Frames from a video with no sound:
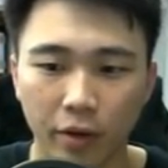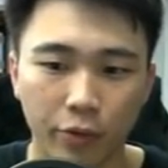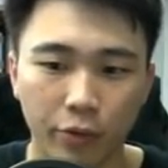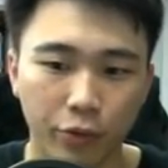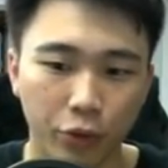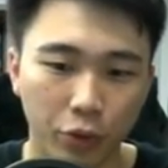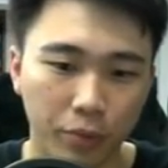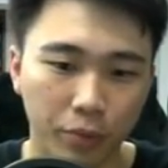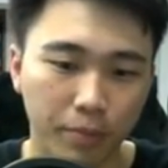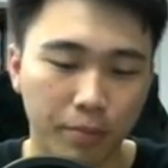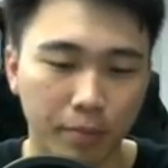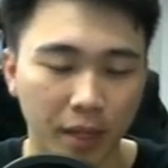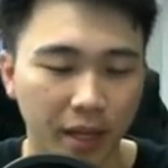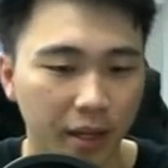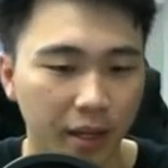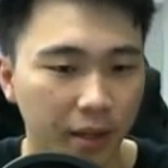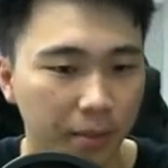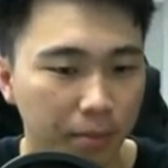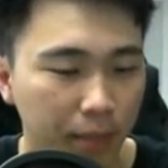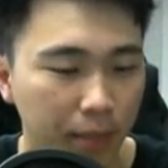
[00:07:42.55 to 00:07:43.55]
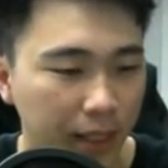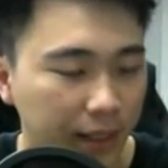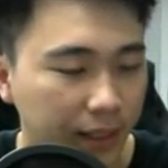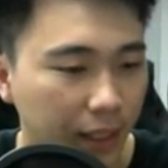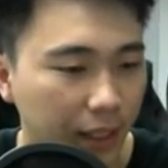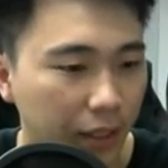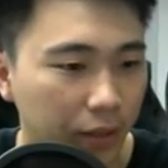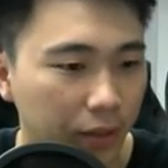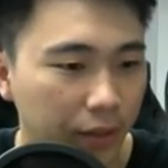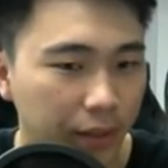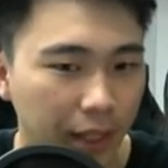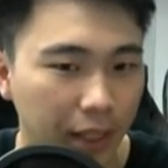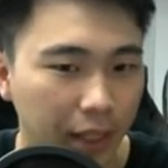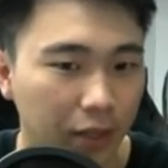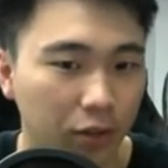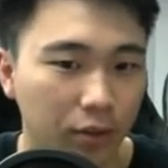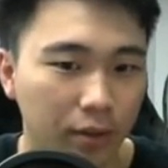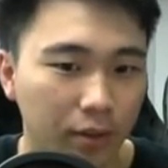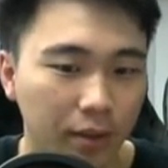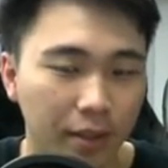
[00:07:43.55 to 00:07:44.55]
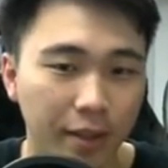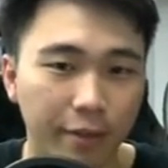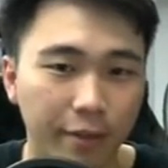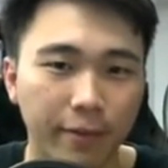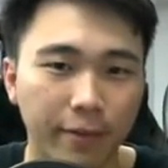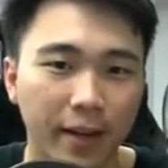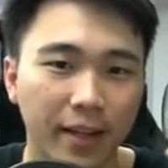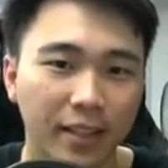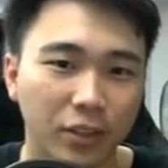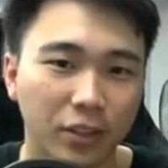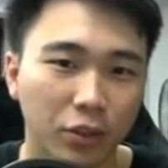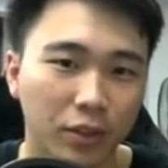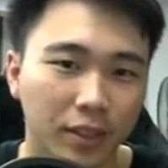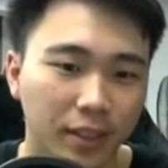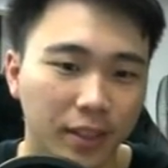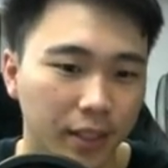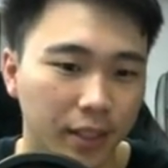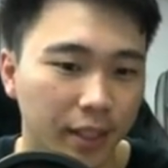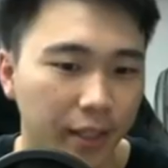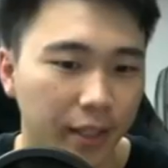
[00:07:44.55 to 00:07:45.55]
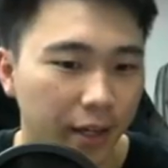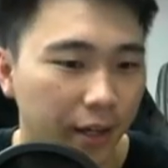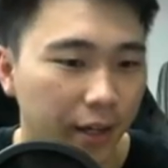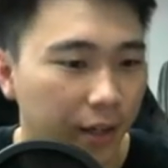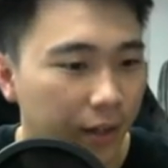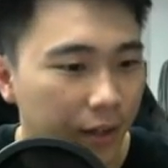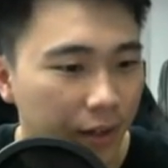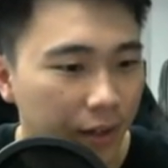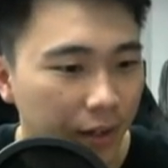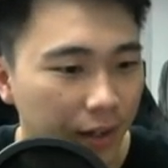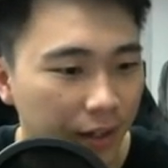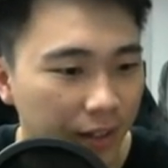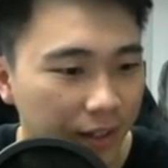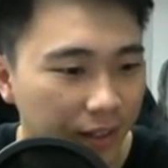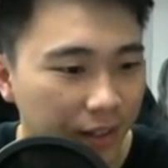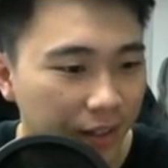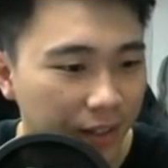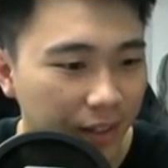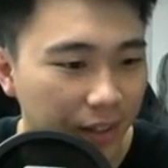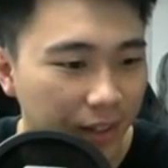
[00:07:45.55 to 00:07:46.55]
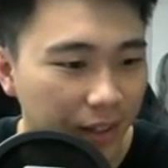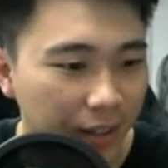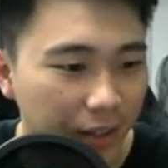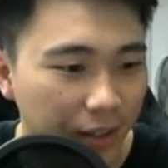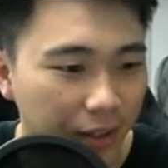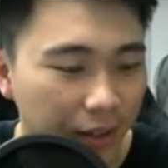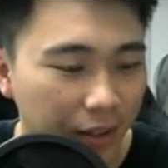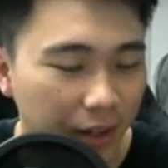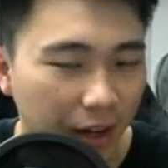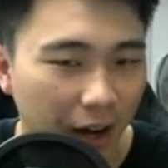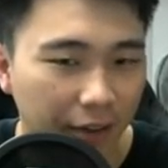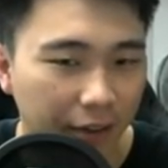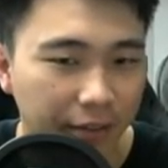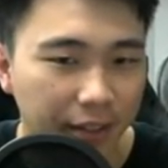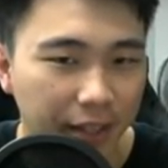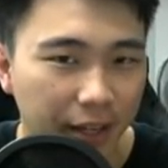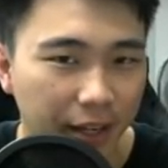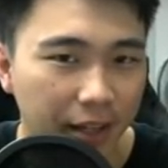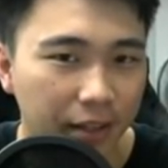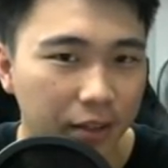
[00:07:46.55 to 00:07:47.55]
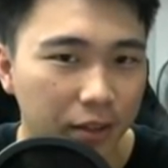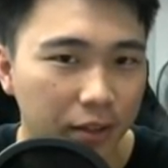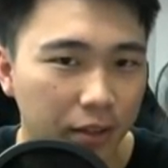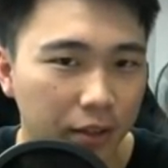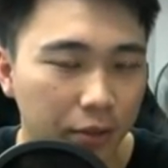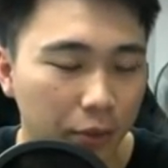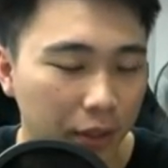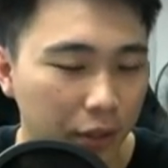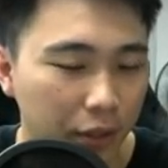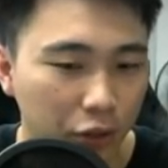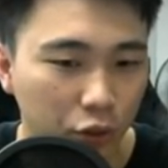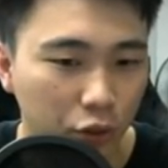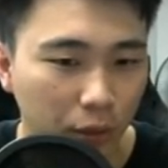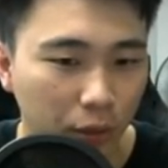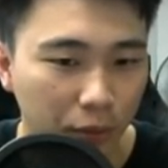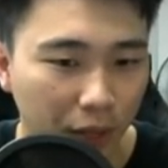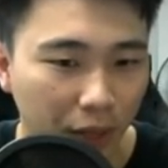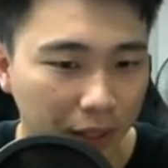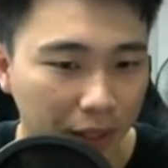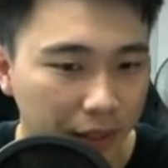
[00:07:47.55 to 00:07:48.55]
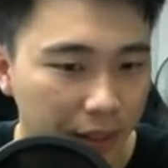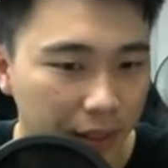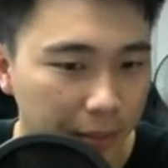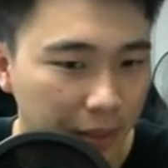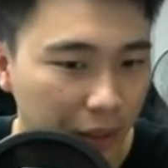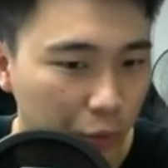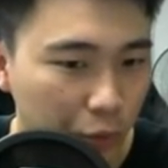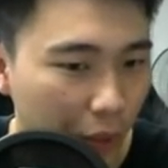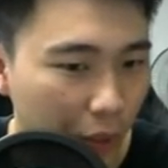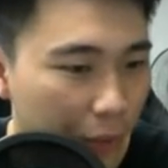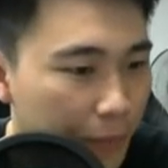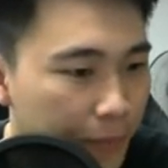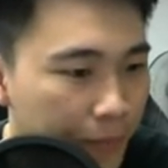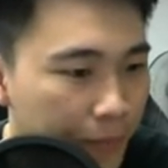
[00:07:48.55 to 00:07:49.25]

rune playstyle. That effect is gonna stay there after that when you swap to other teams as well.